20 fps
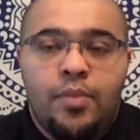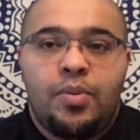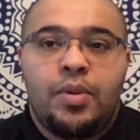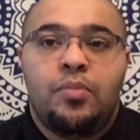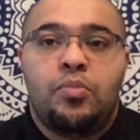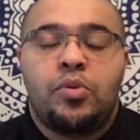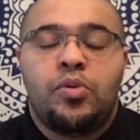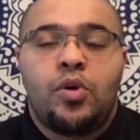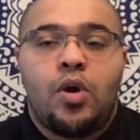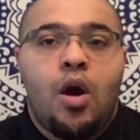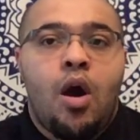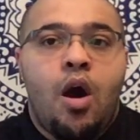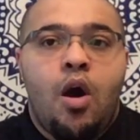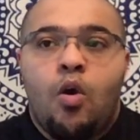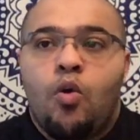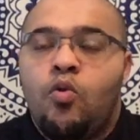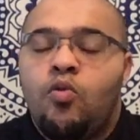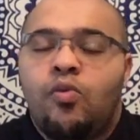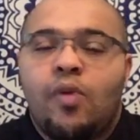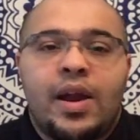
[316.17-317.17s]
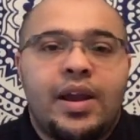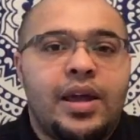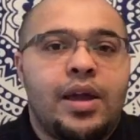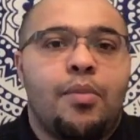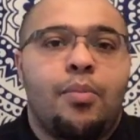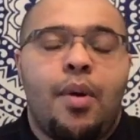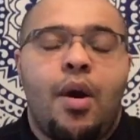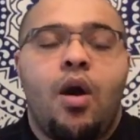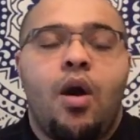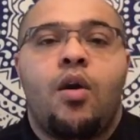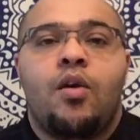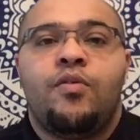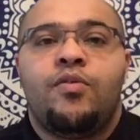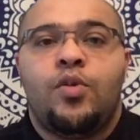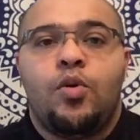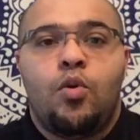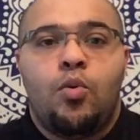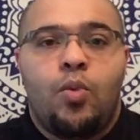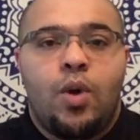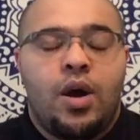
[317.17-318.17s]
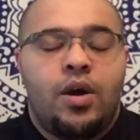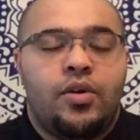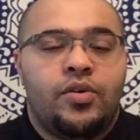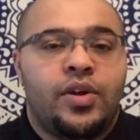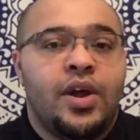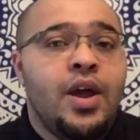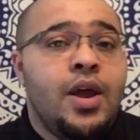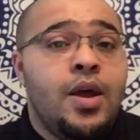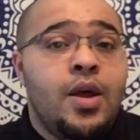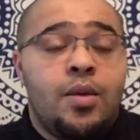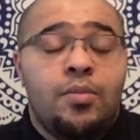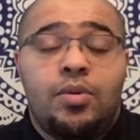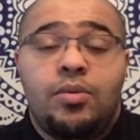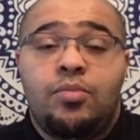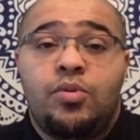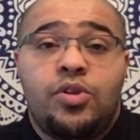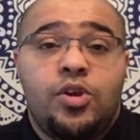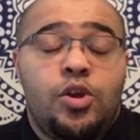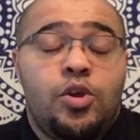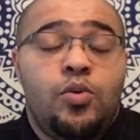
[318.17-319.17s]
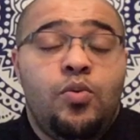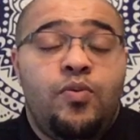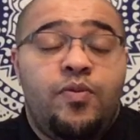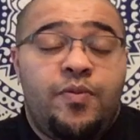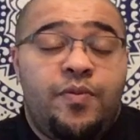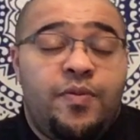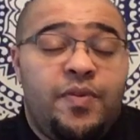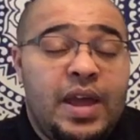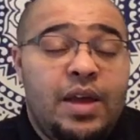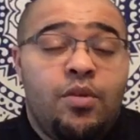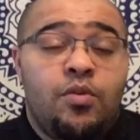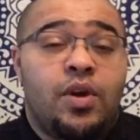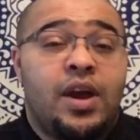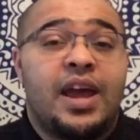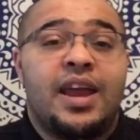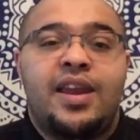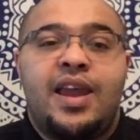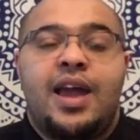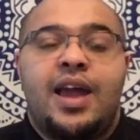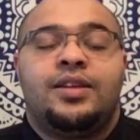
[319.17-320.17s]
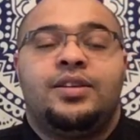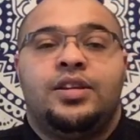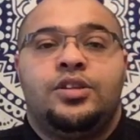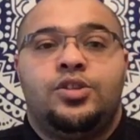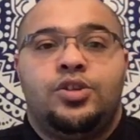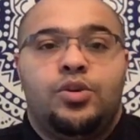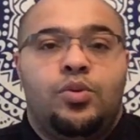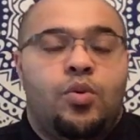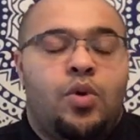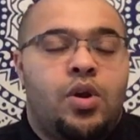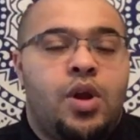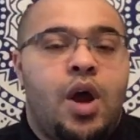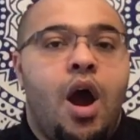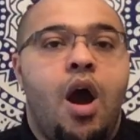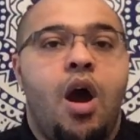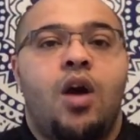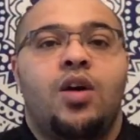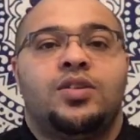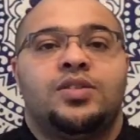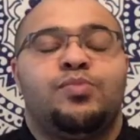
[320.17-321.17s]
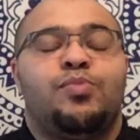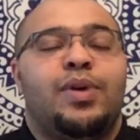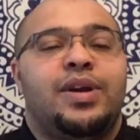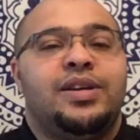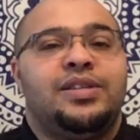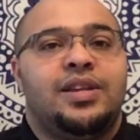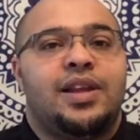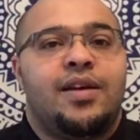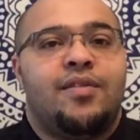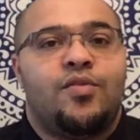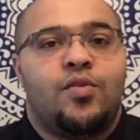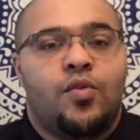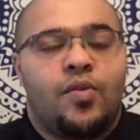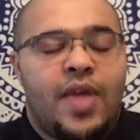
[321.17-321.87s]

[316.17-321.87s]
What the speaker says: People that are already a part of your world, people that you feel connected to on a heart space level.